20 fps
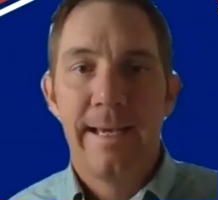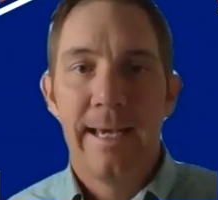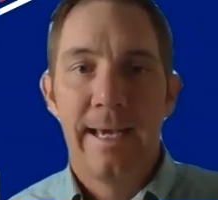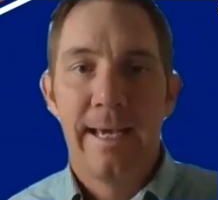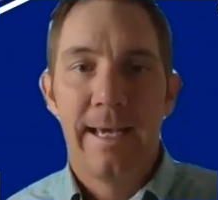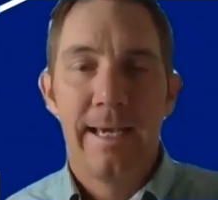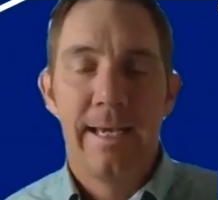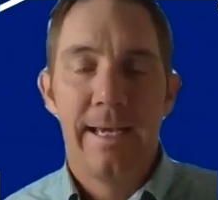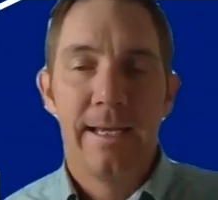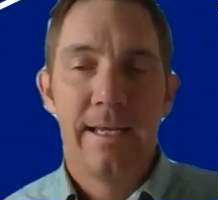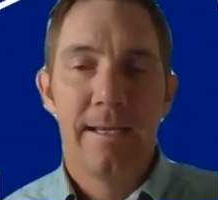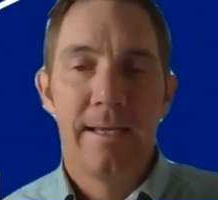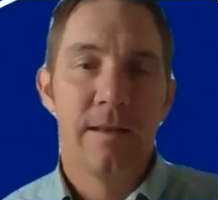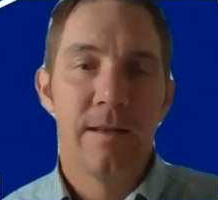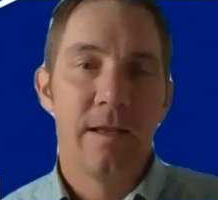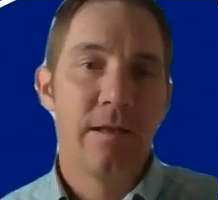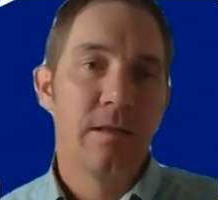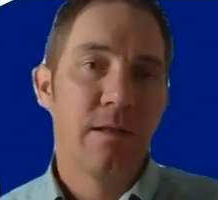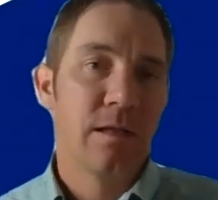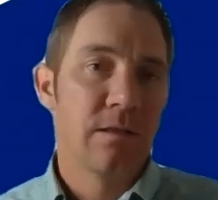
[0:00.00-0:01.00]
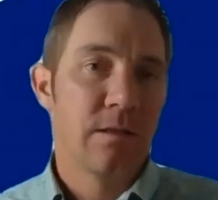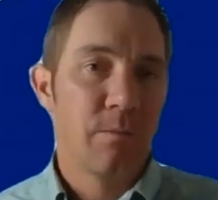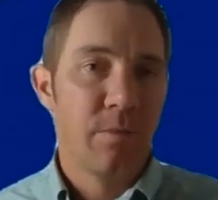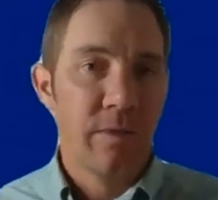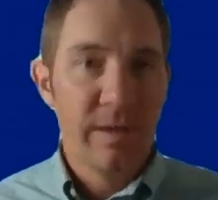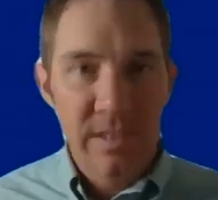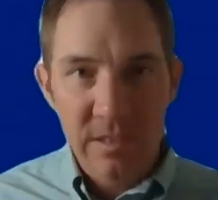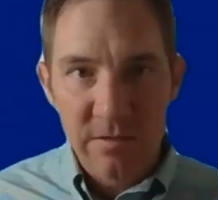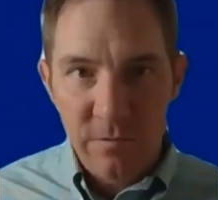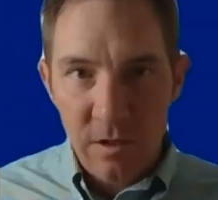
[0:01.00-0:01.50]
And then you get the
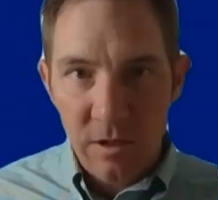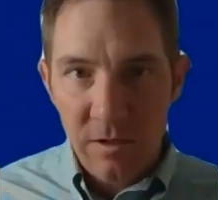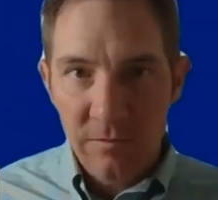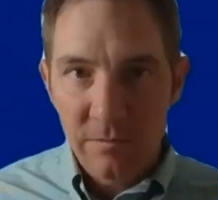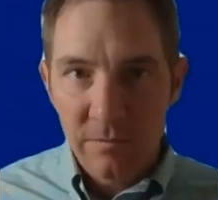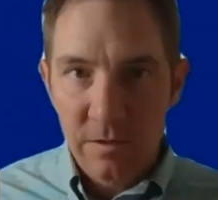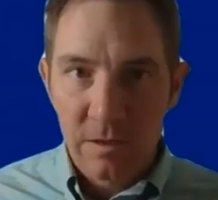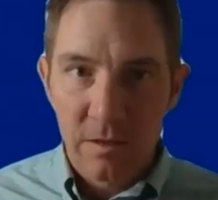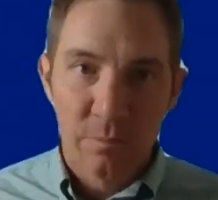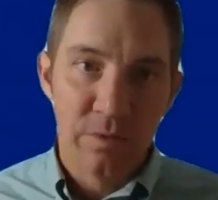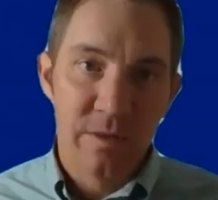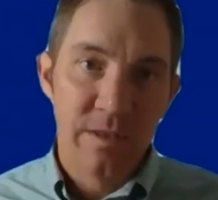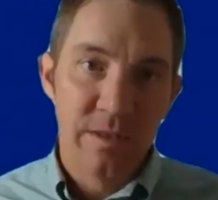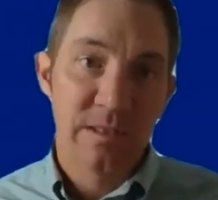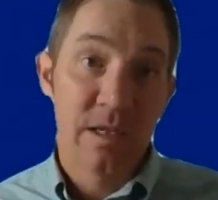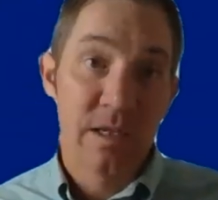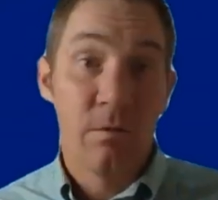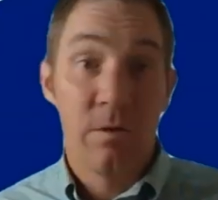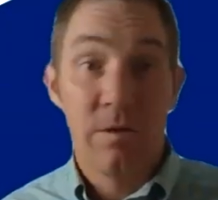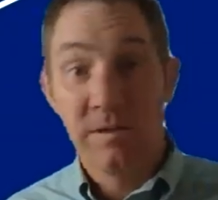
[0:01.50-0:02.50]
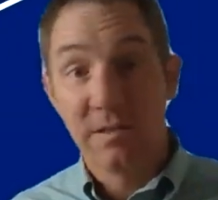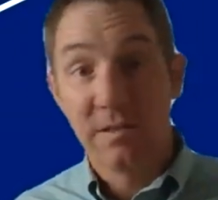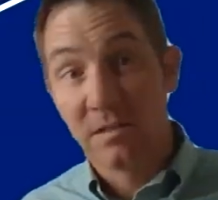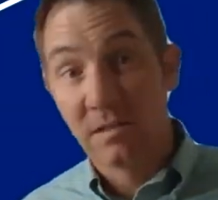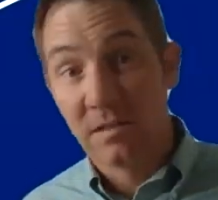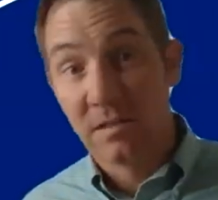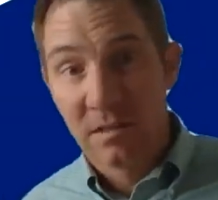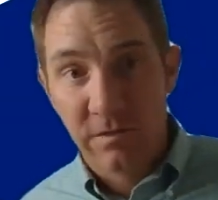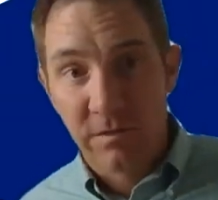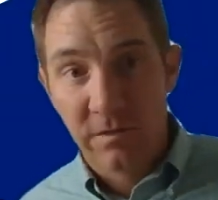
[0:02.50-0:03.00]
police involved, and the police say, well, this
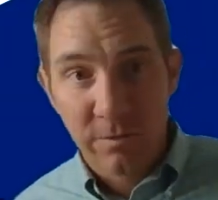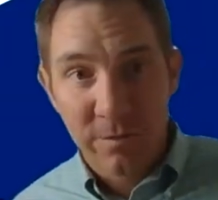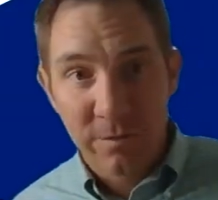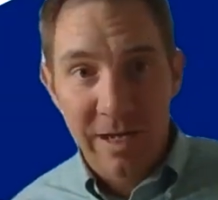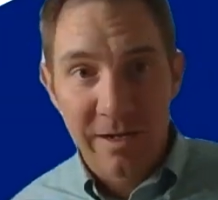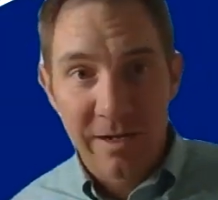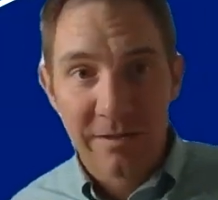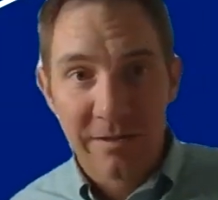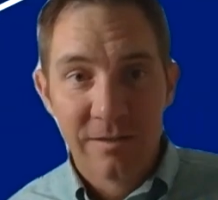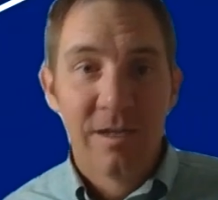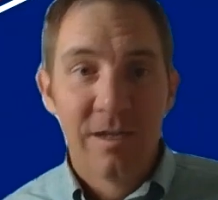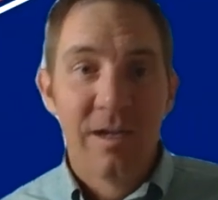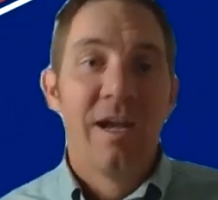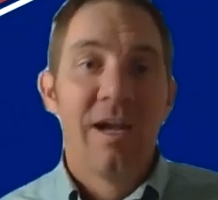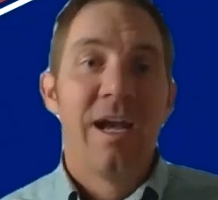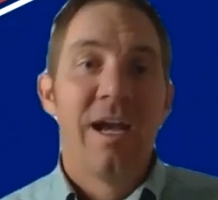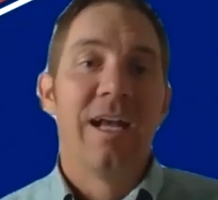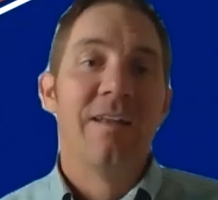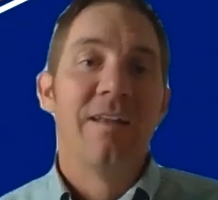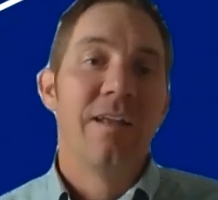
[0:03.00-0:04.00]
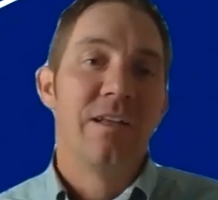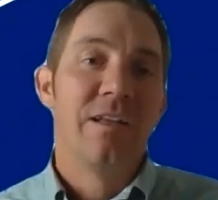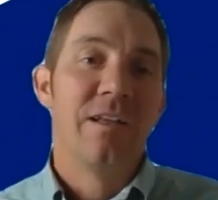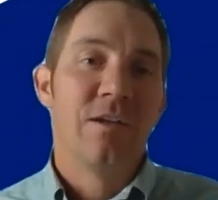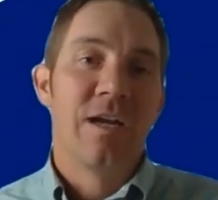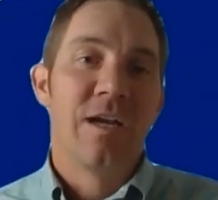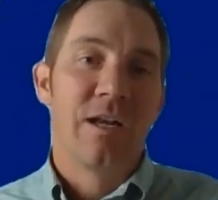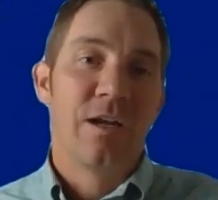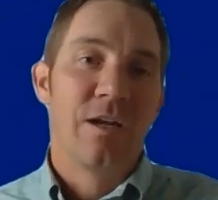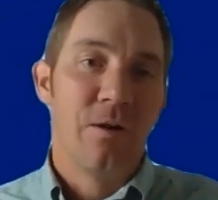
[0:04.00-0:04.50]
is a civil matter. And then you
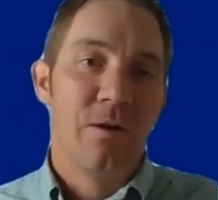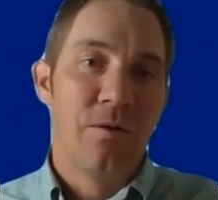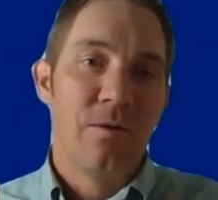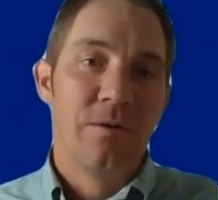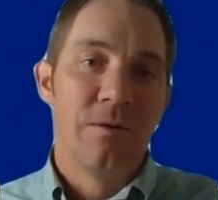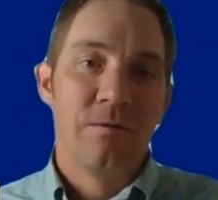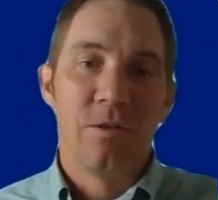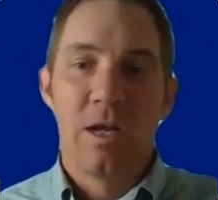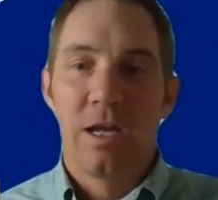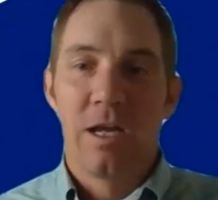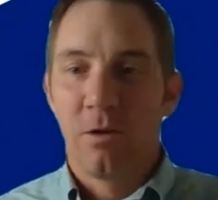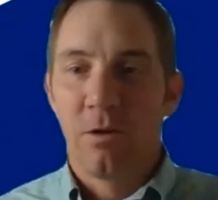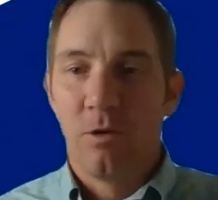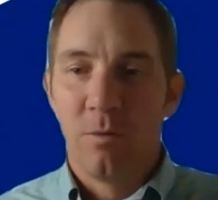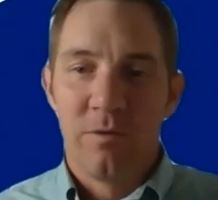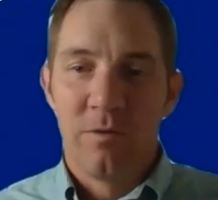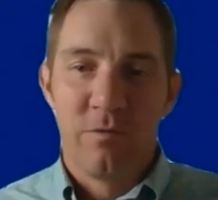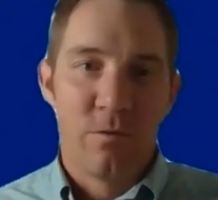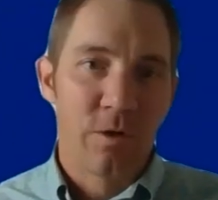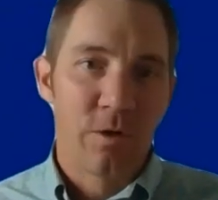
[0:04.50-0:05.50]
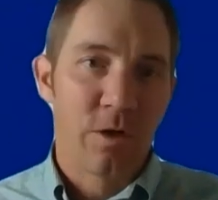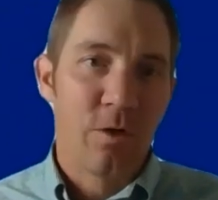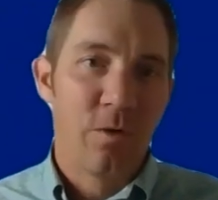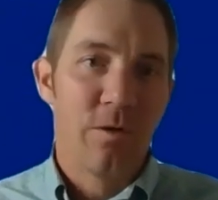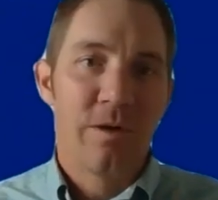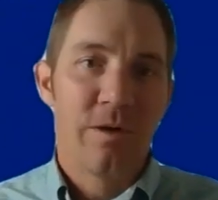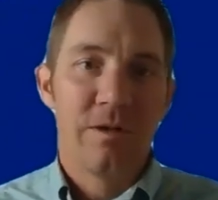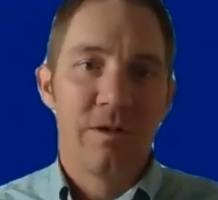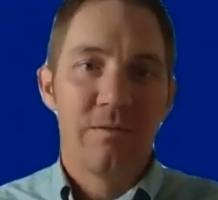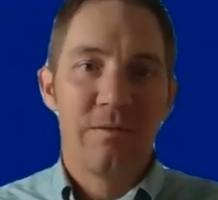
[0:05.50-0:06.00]
got to go before a
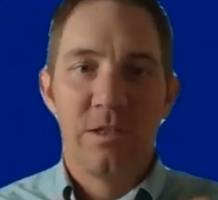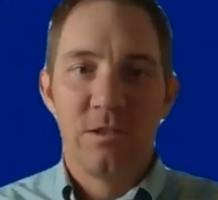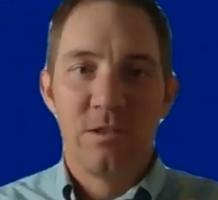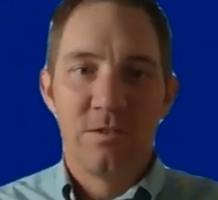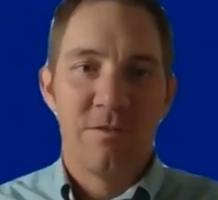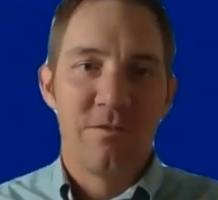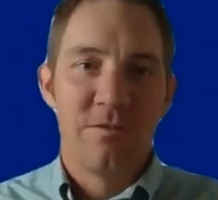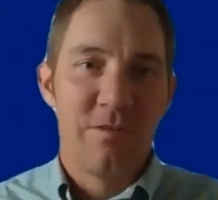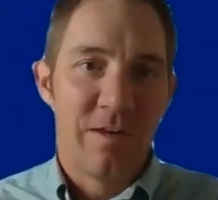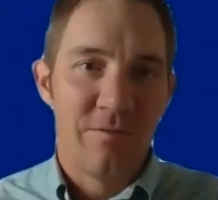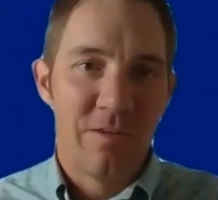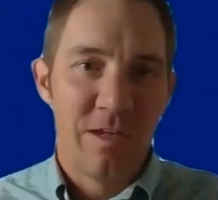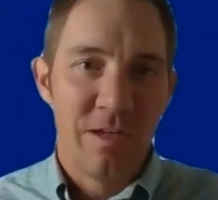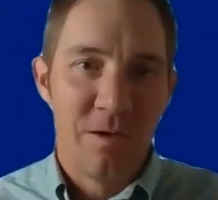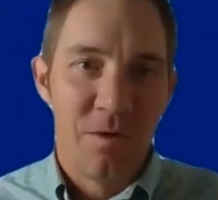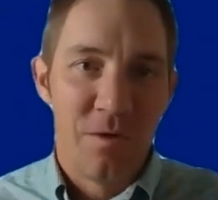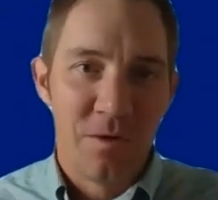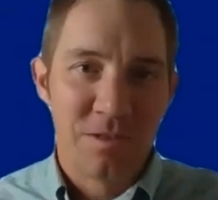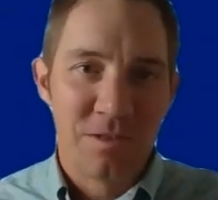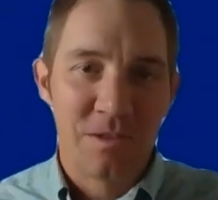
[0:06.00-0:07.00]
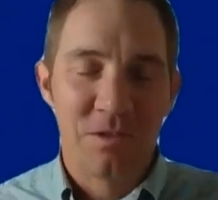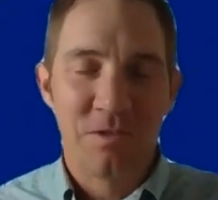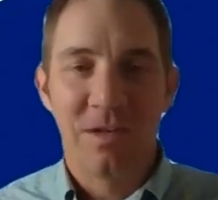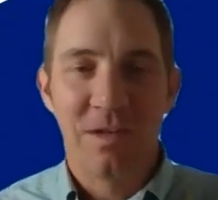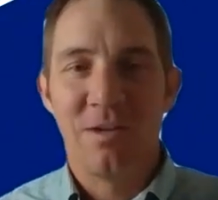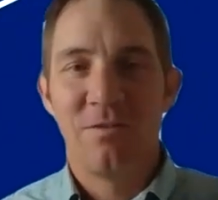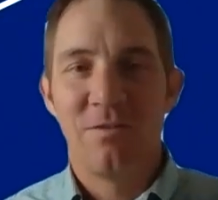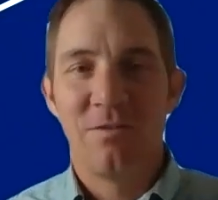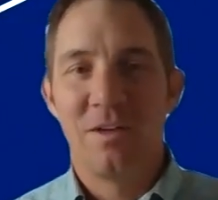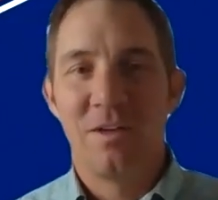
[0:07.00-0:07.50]
court and issue a 5-day notice to try
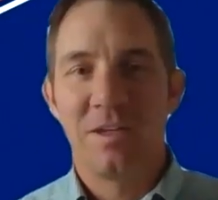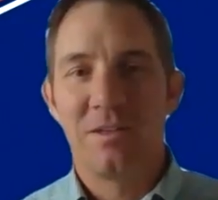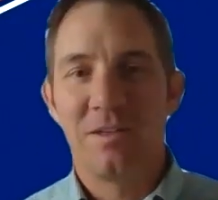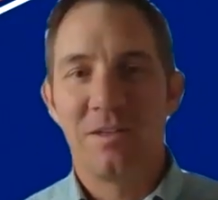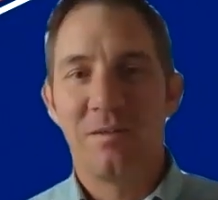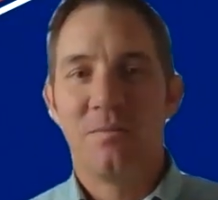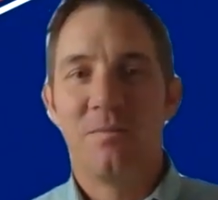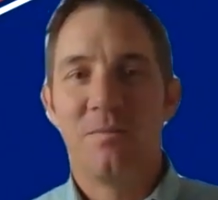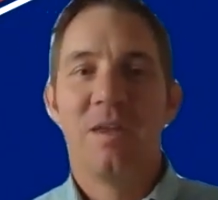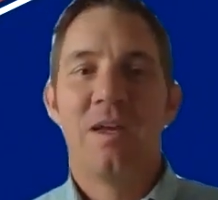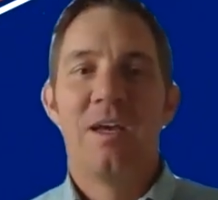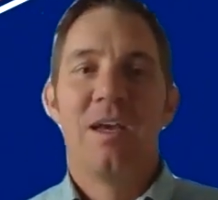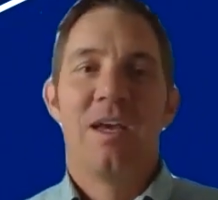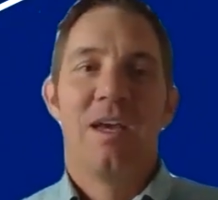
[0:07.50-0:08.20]
to evict them.